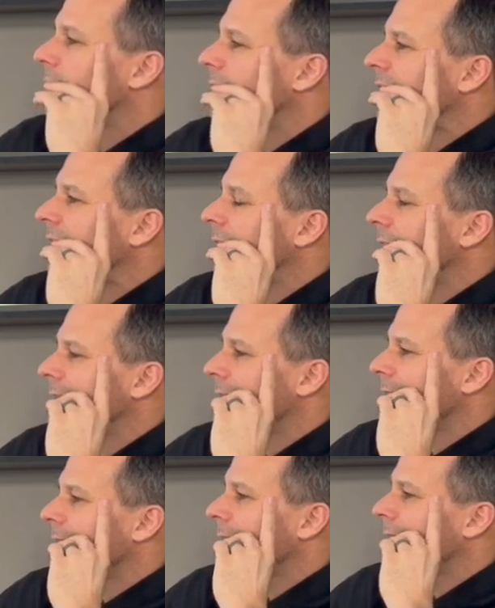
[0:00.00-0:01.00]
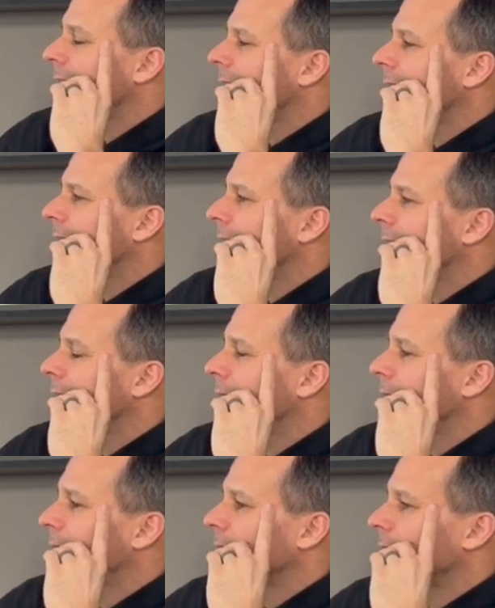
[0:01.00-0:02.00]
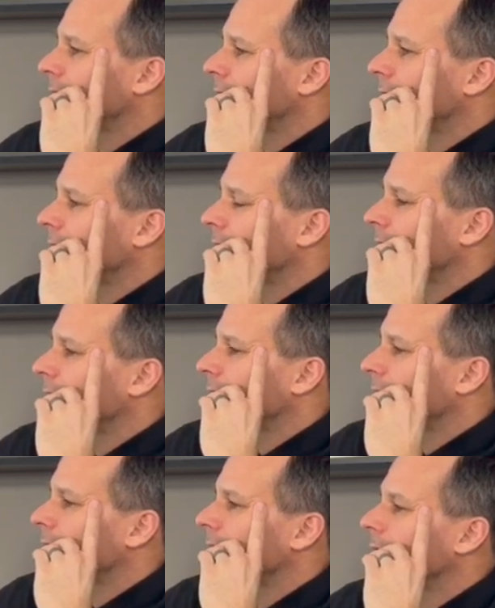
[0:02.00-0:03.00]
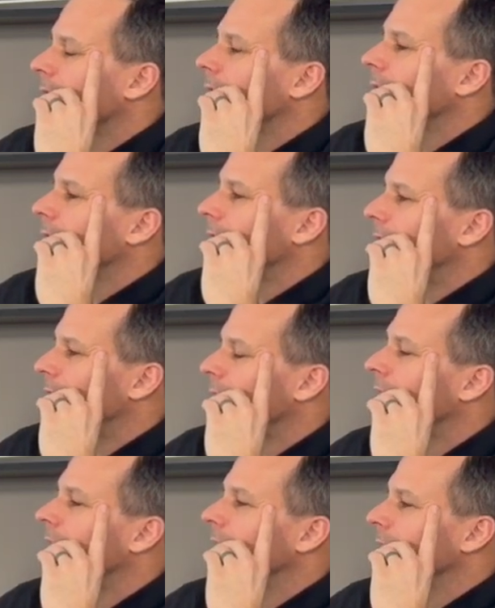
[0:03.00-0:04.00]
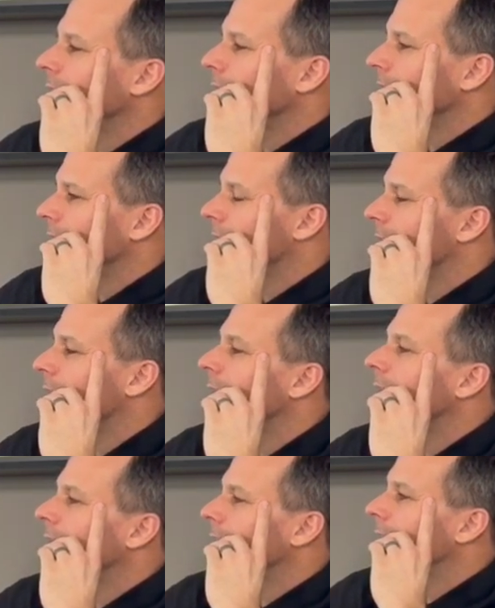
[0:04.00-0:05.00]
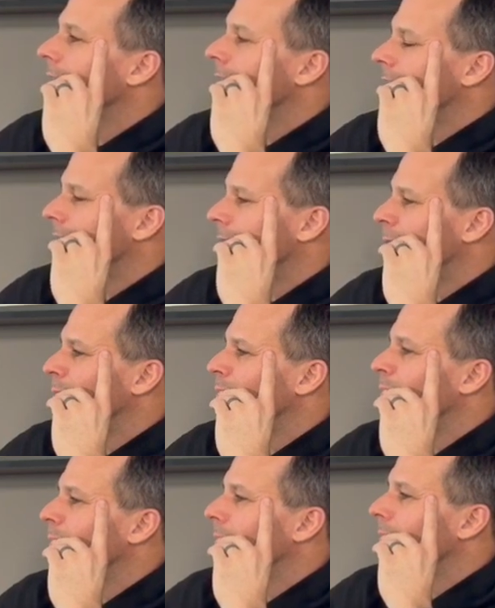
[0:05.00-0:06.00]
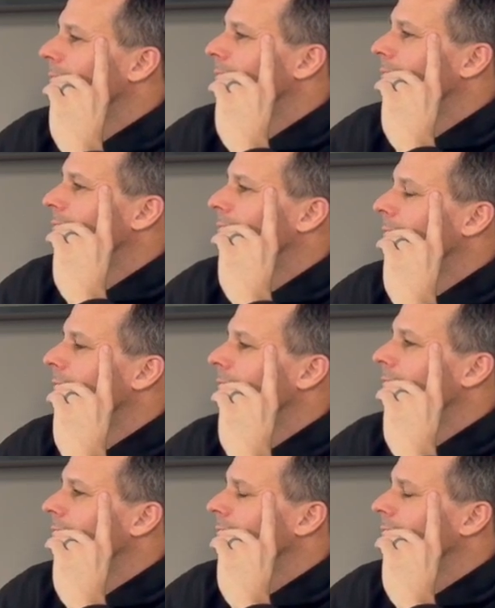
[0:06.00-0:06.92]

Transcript: [no speech]